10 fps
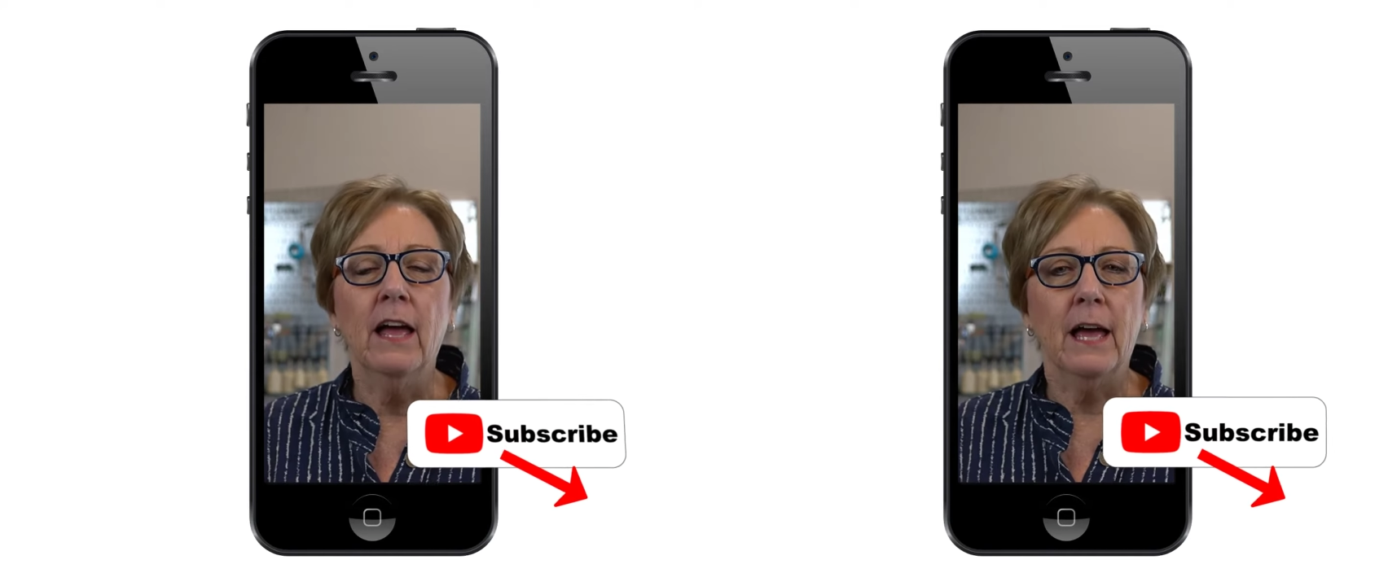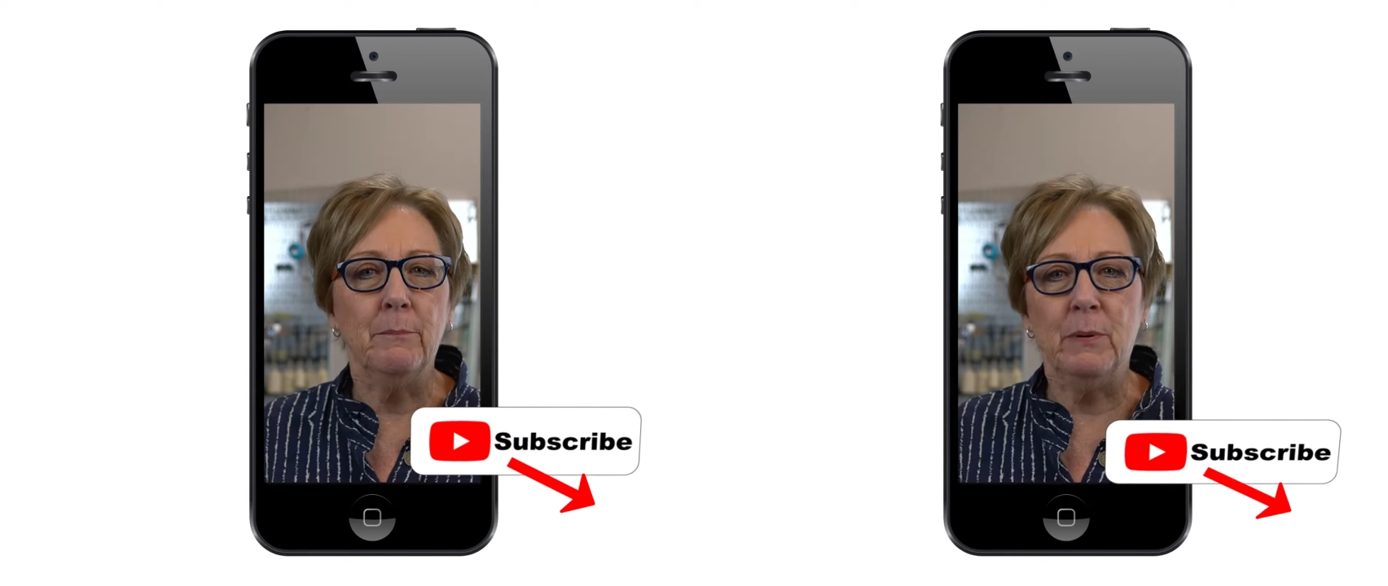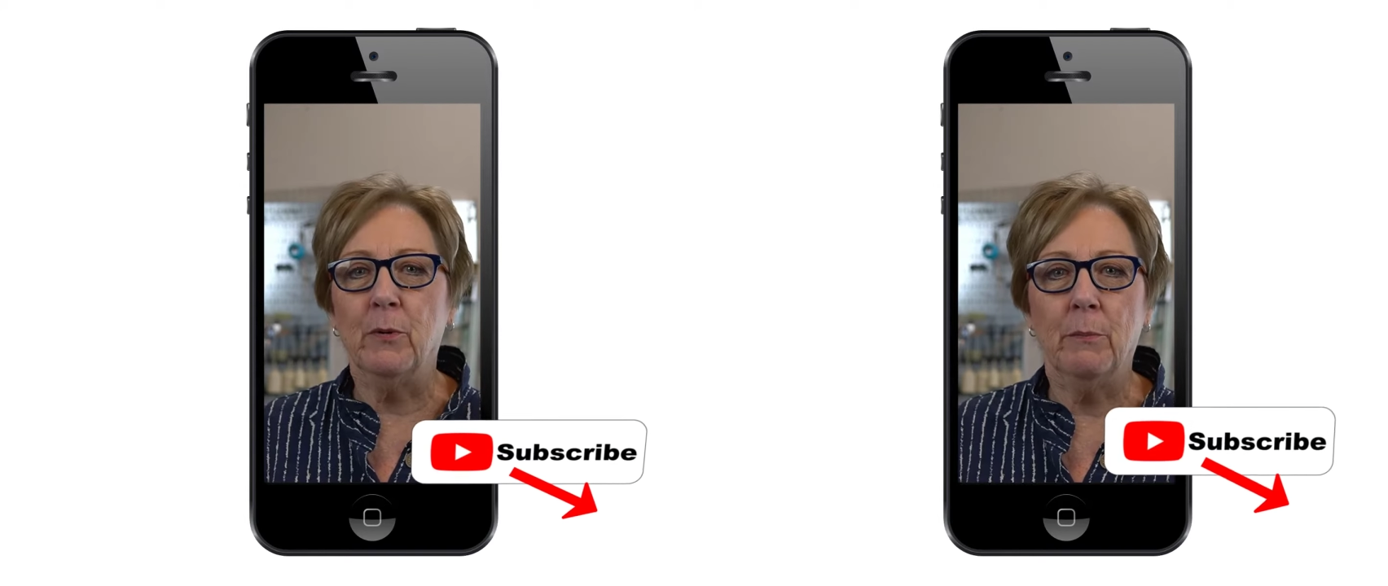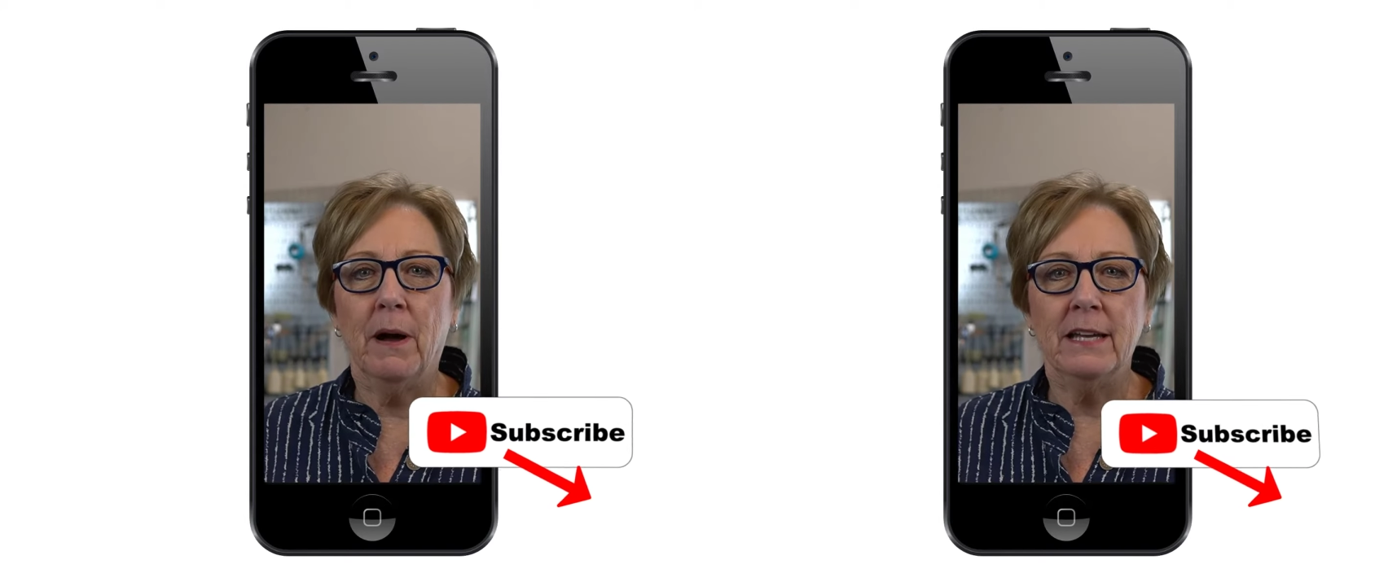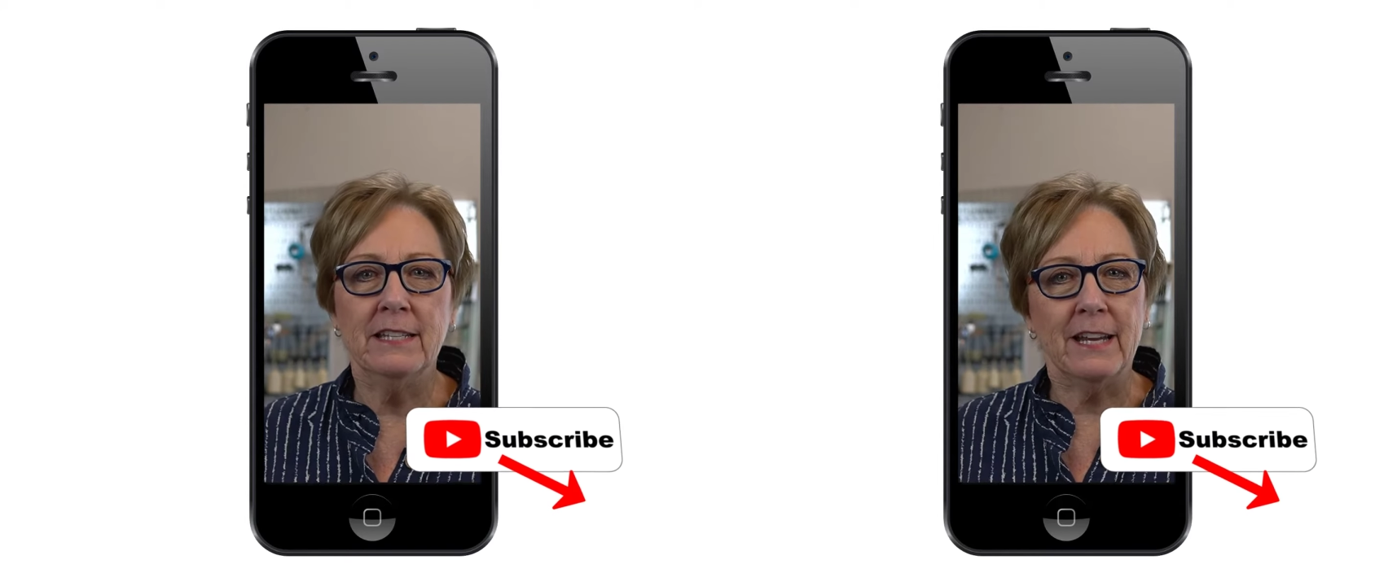and be
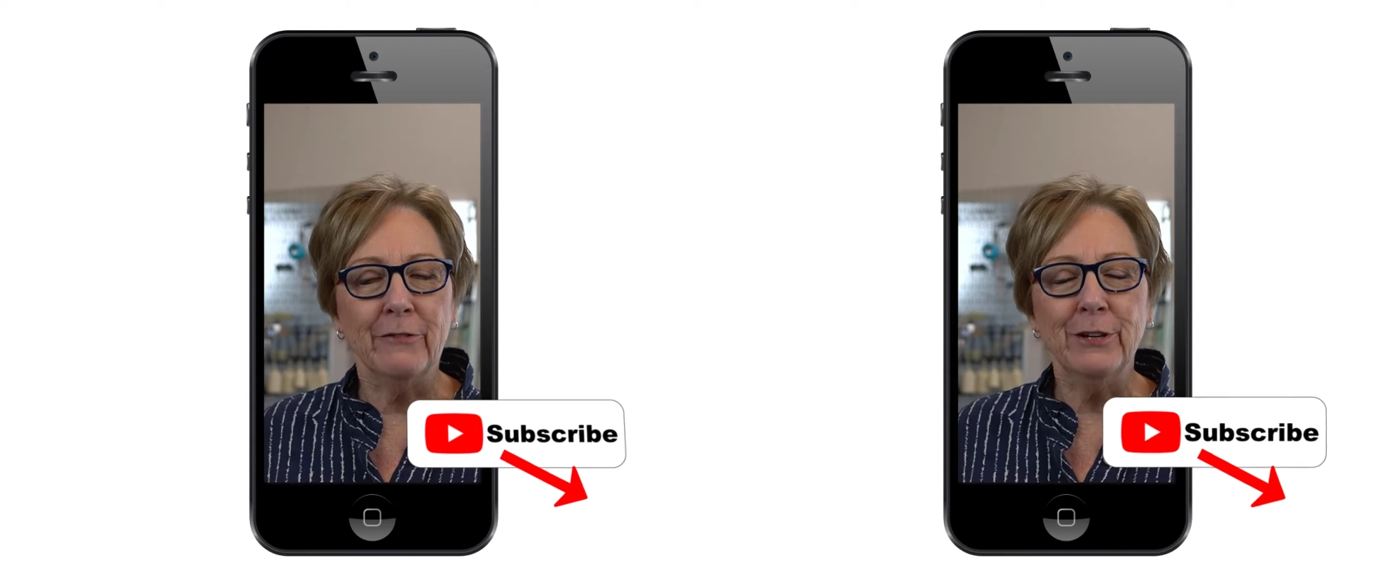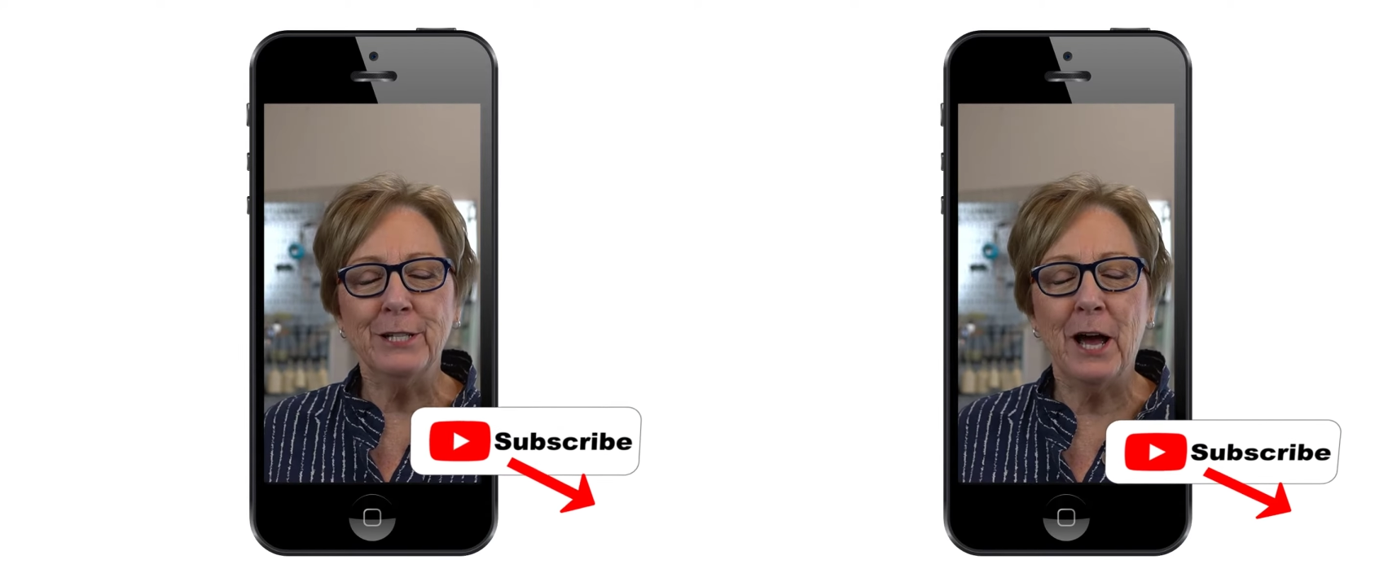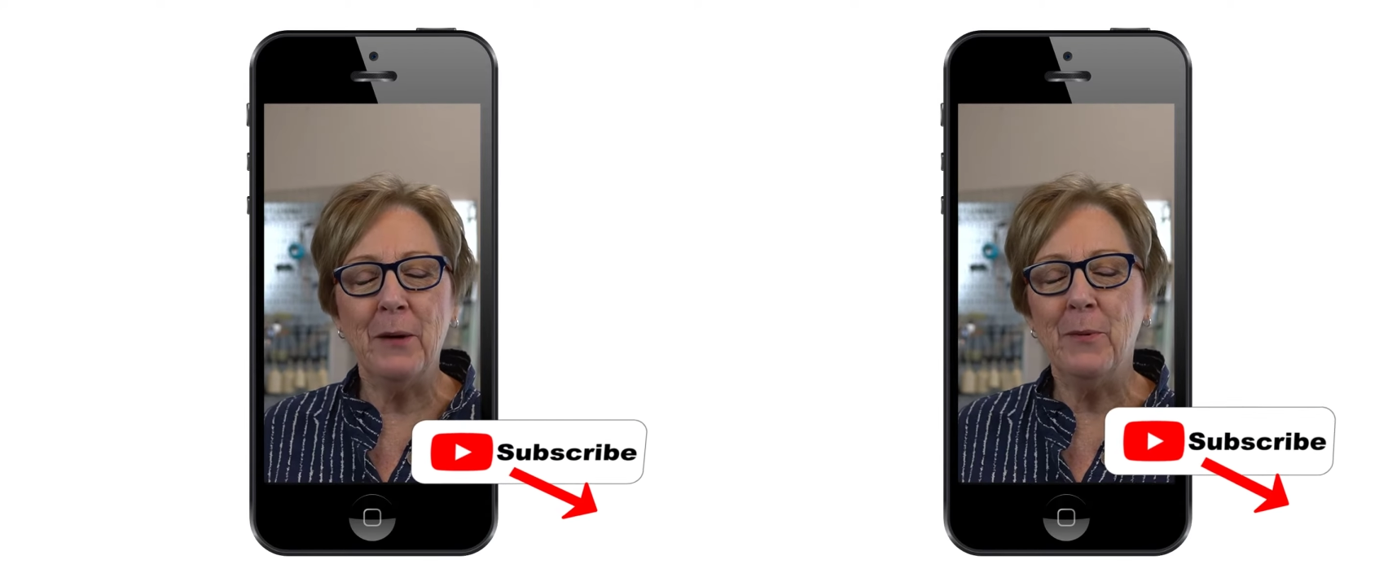reminded every time